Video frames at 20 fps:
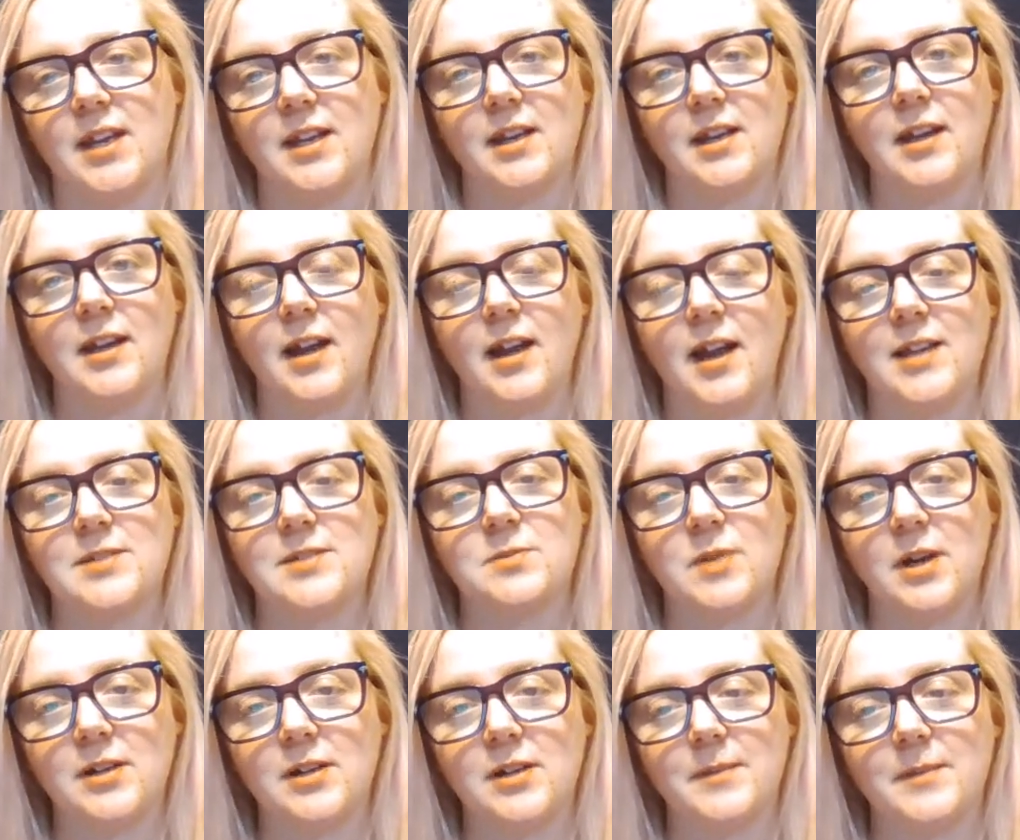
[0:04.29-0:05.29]
Hey guys,
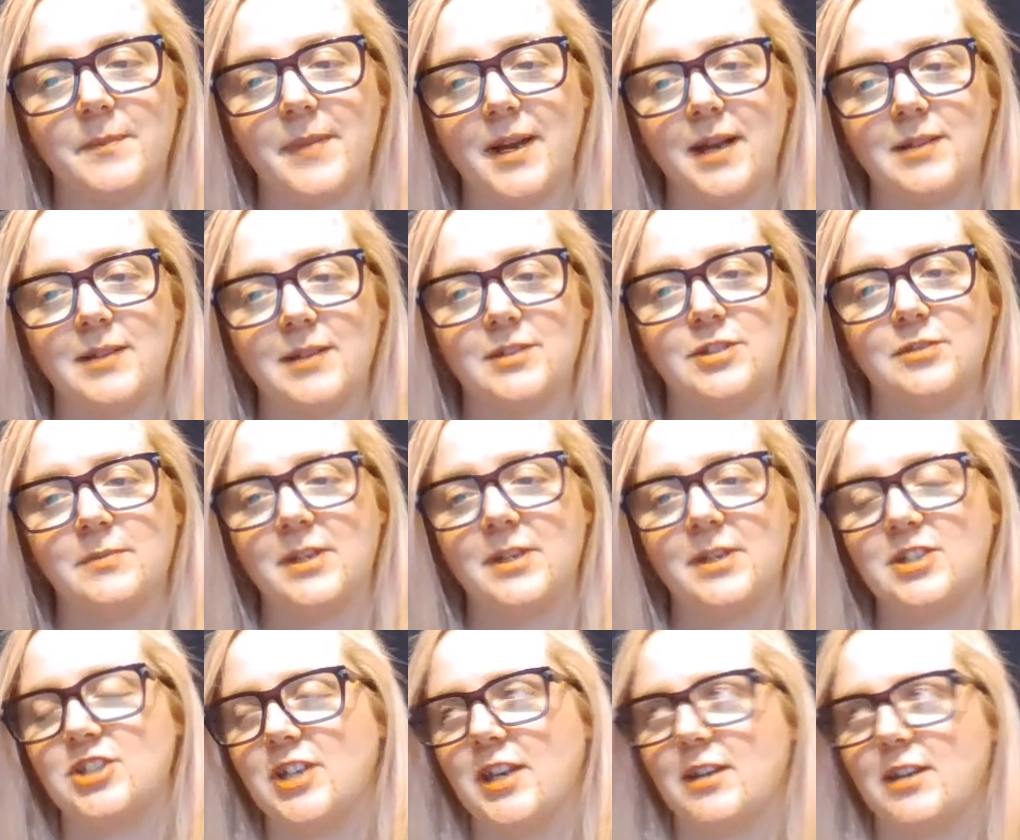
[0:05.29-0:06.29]
welcome back to my
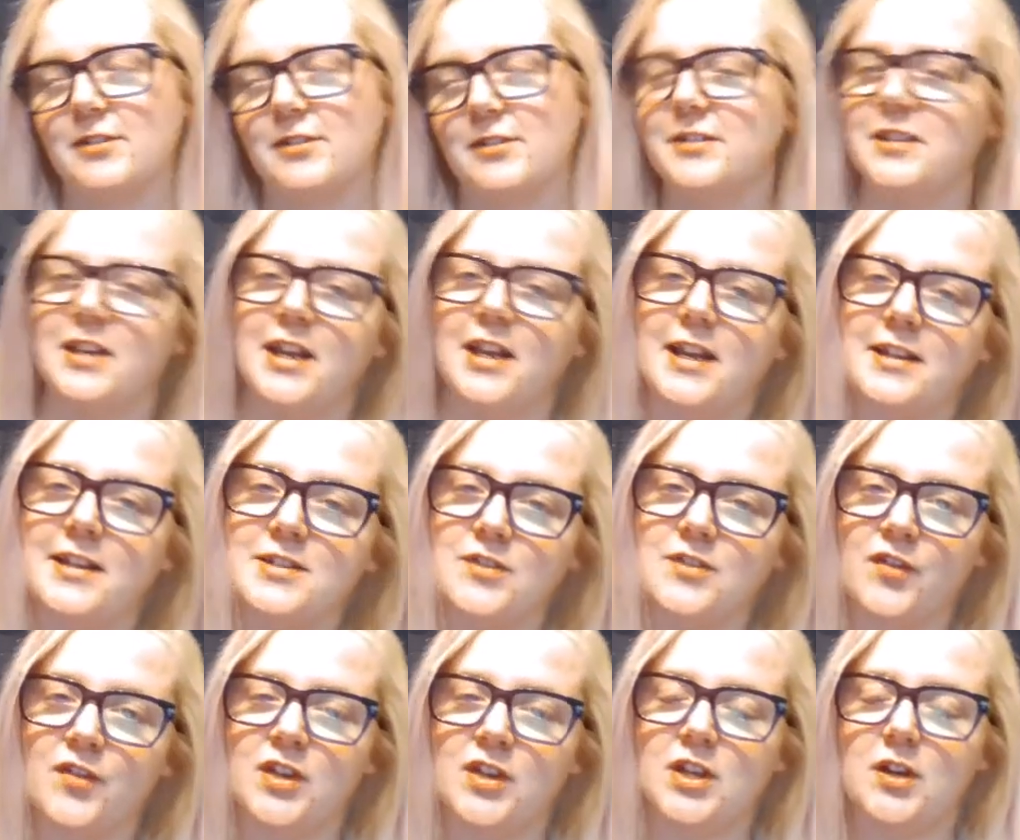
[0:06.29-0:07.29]
channel. Today's
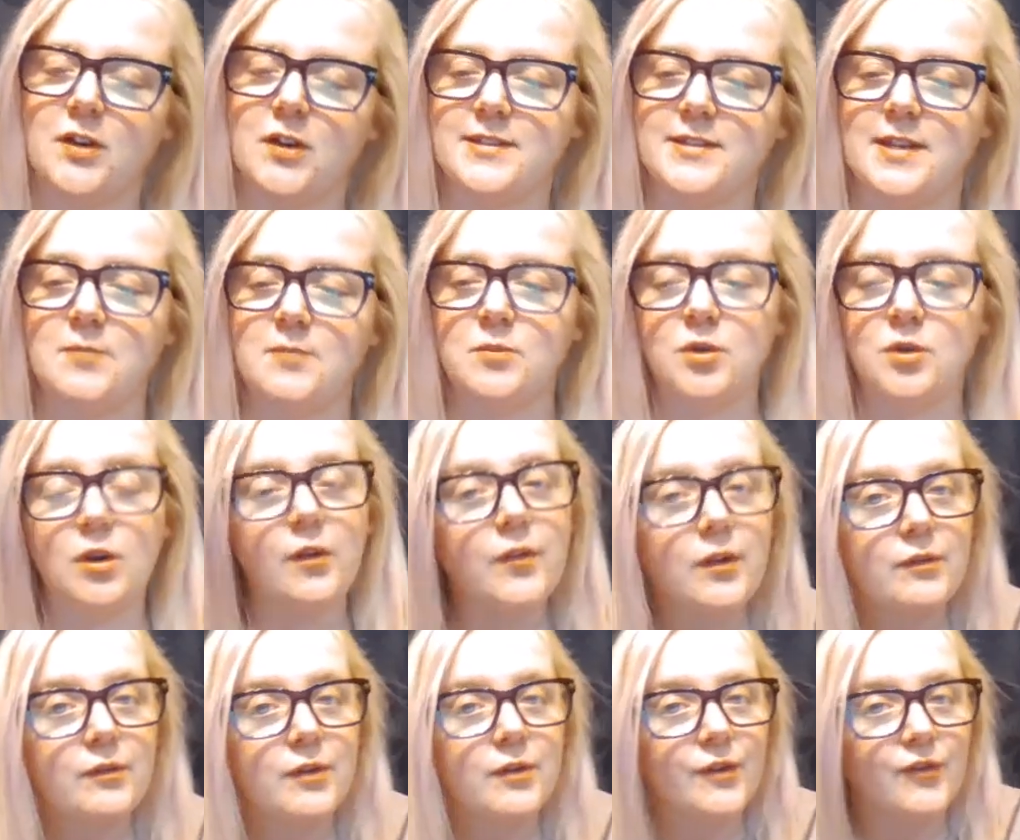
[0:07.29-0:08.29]
video is a
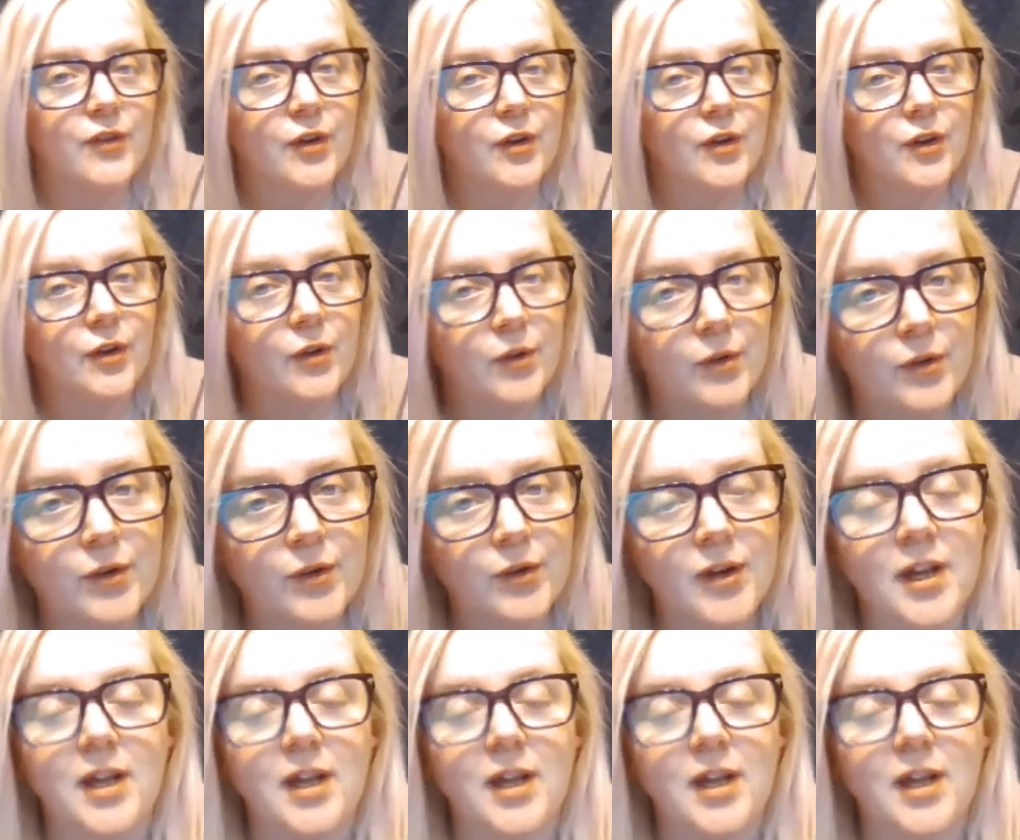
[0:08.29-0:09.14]
movie review.